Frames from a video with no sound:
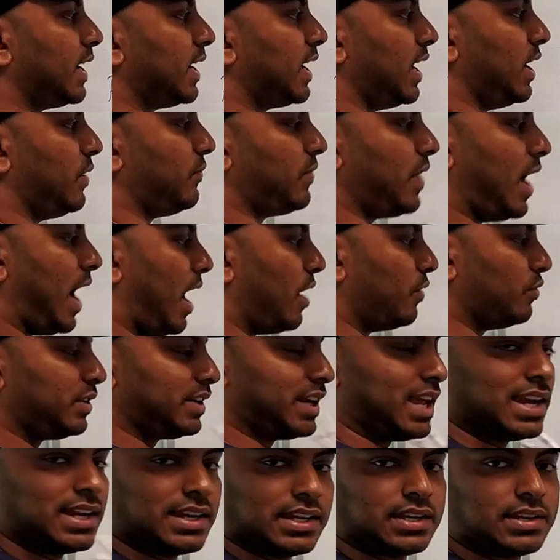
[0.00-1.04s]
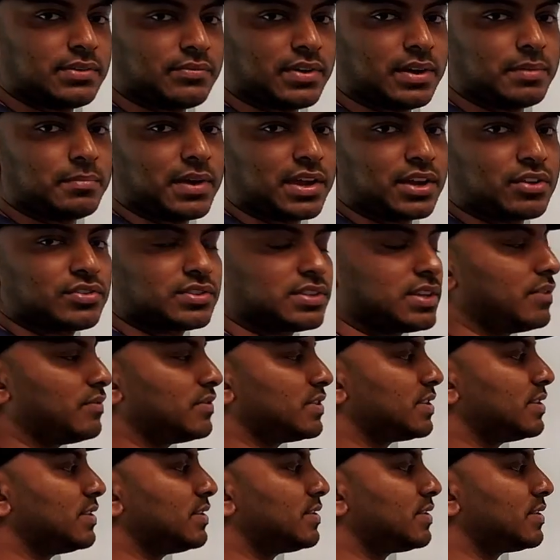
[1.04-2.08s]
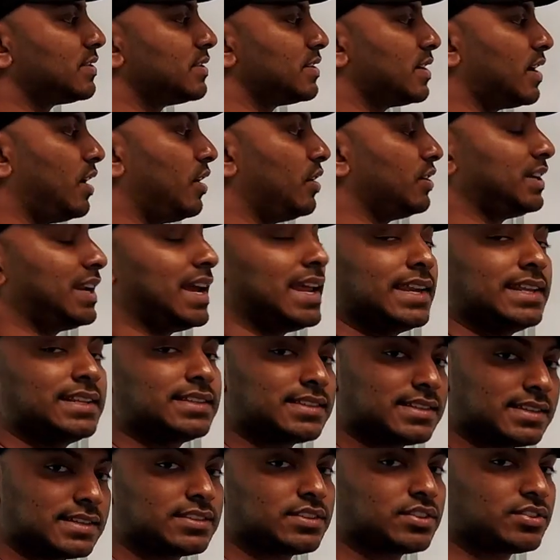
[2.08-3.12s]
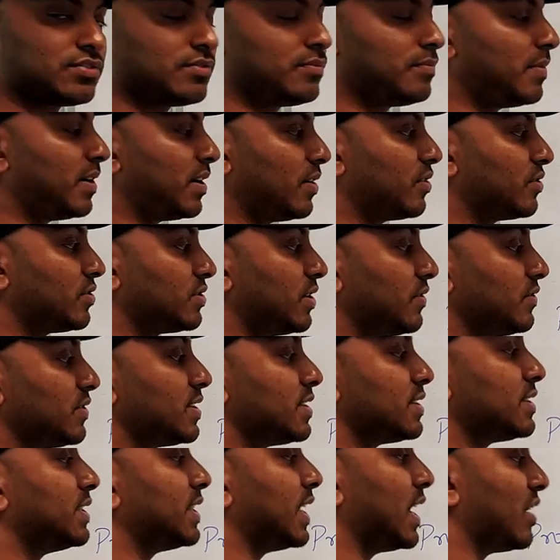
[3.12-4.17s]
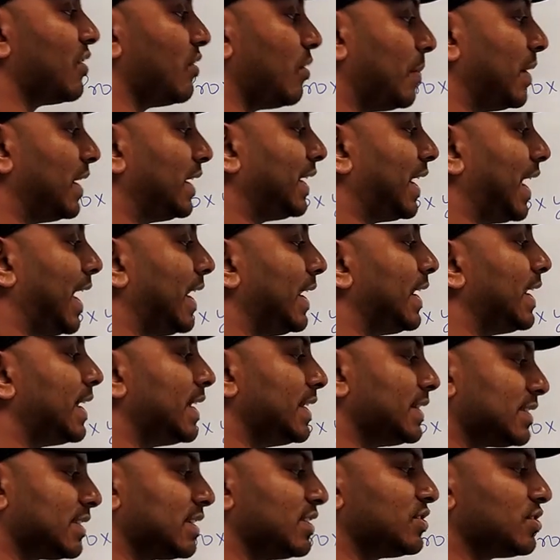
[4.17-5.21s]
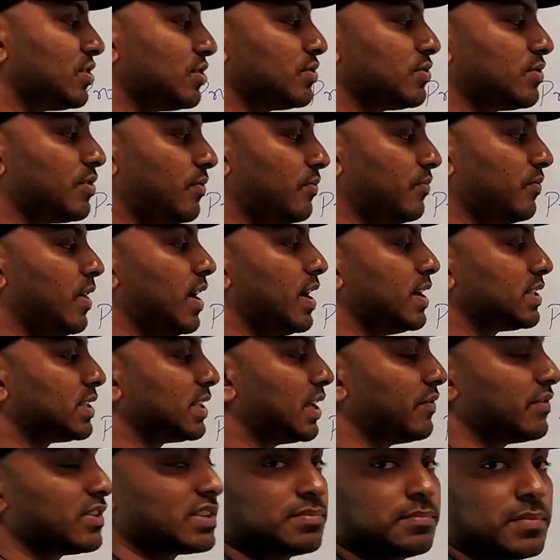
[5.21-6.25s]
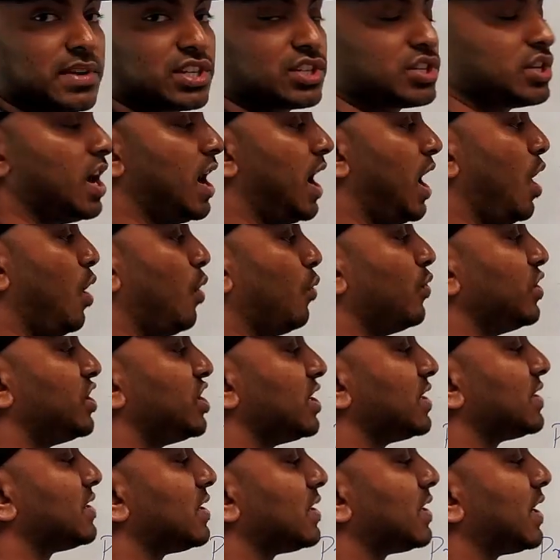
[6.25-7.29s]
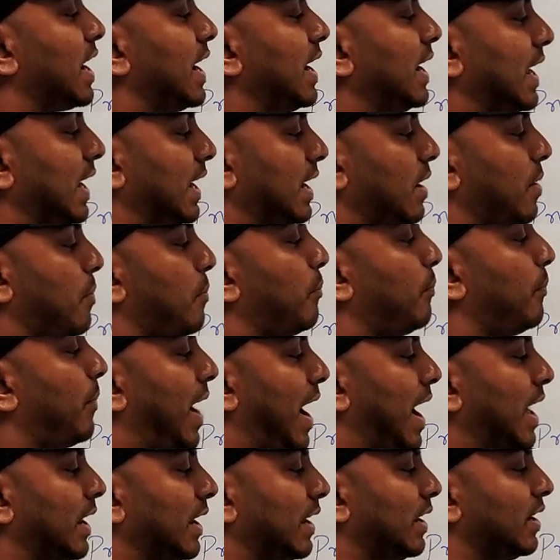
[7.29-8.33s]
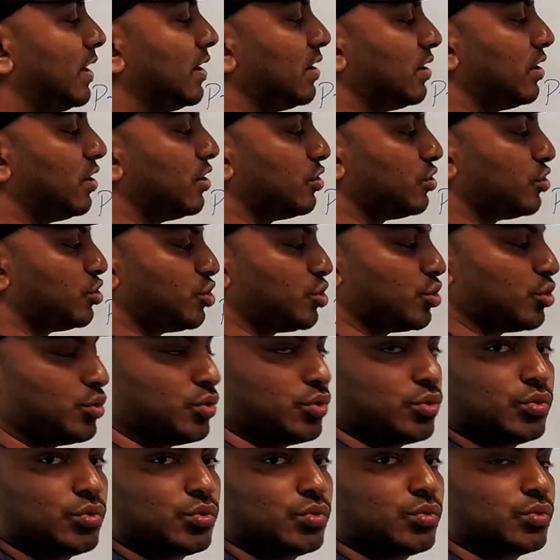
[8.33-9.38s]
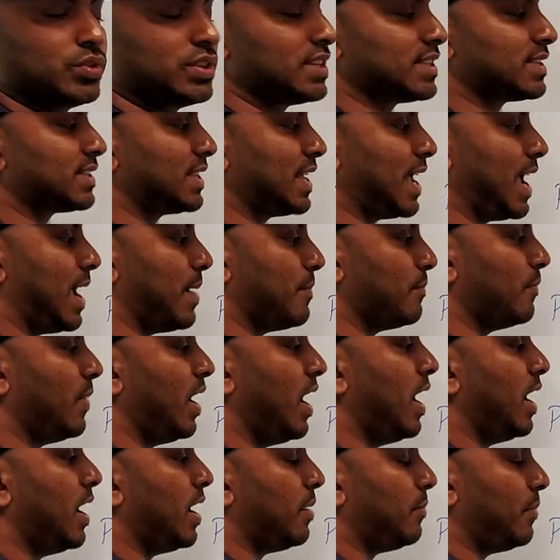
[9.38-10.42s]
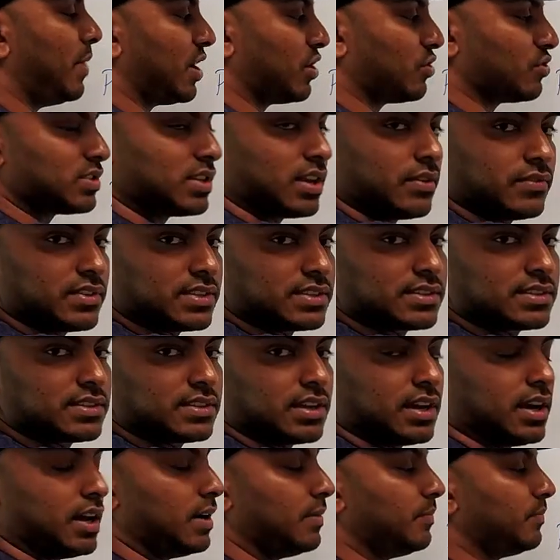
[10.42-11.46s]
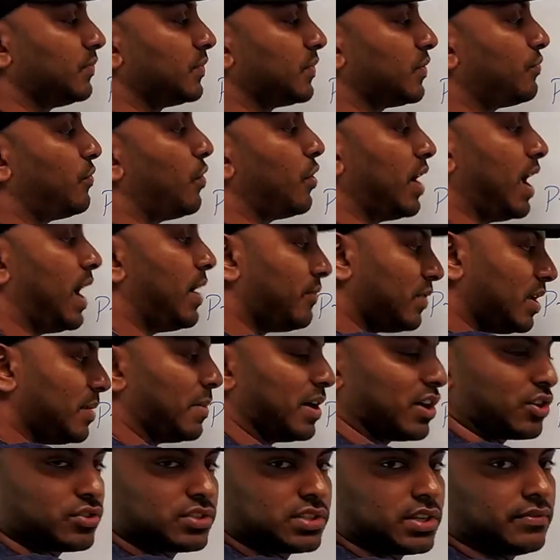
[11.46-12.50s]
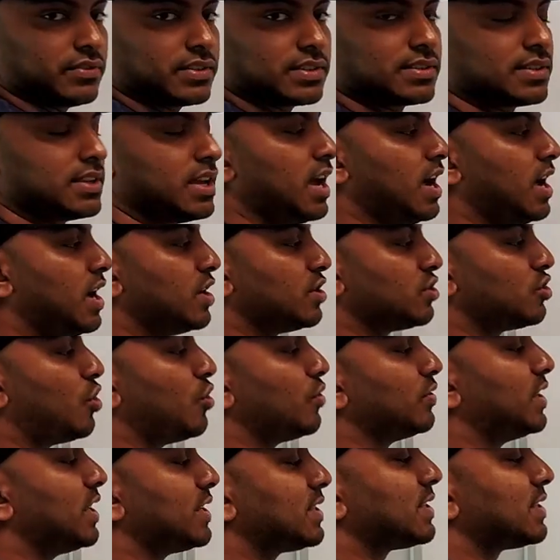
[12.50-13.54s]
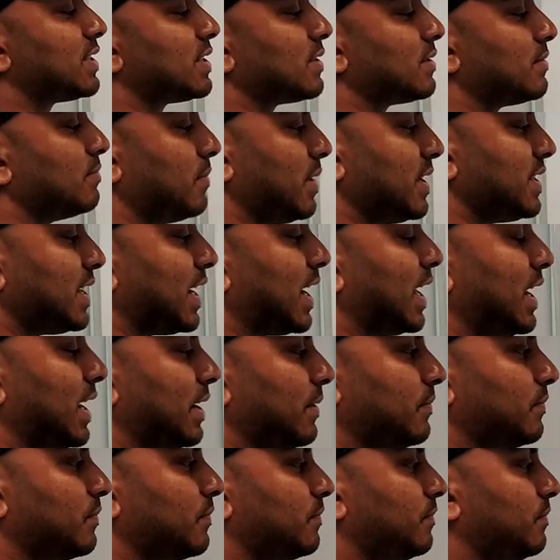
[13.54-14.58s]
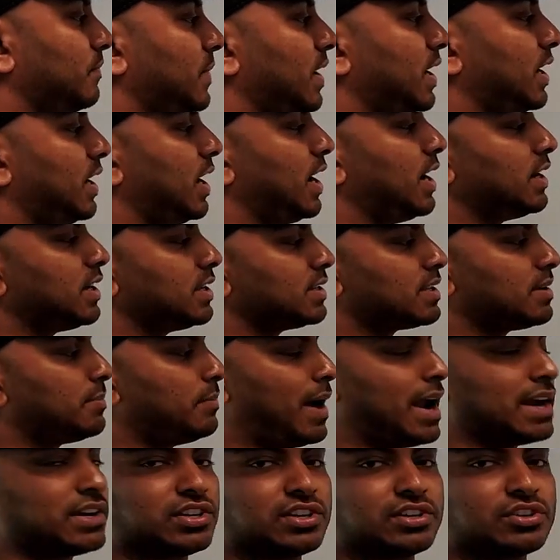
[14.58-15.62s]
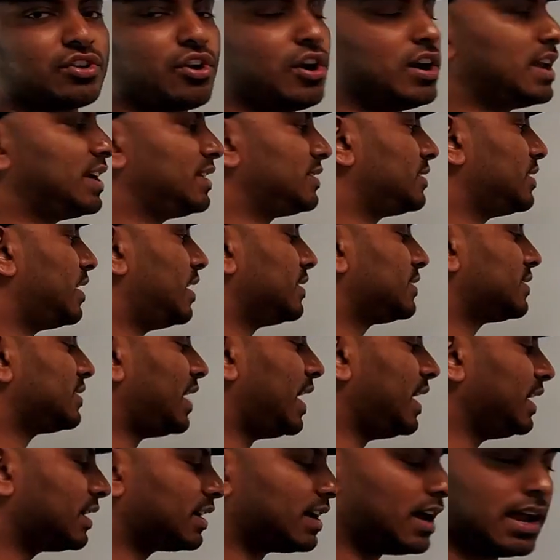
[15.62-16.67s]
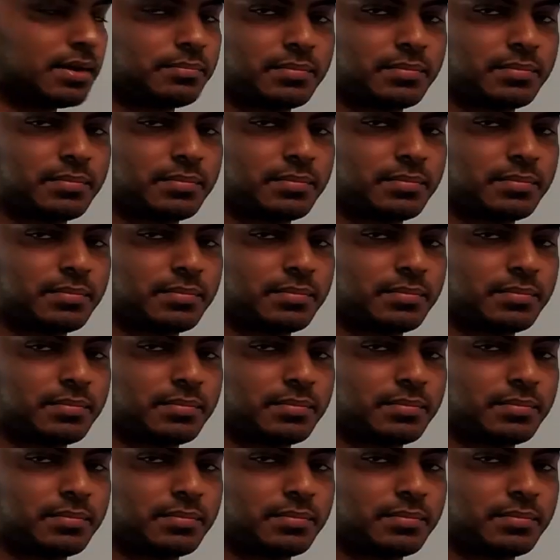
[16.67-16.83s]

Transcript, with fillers: If we have ten different microservices or ten instances of microservices, there will be ten instances of service mesh which is running parallel to the same microservice um, for every microservice. So this basically, it is a pattern called as a sidecar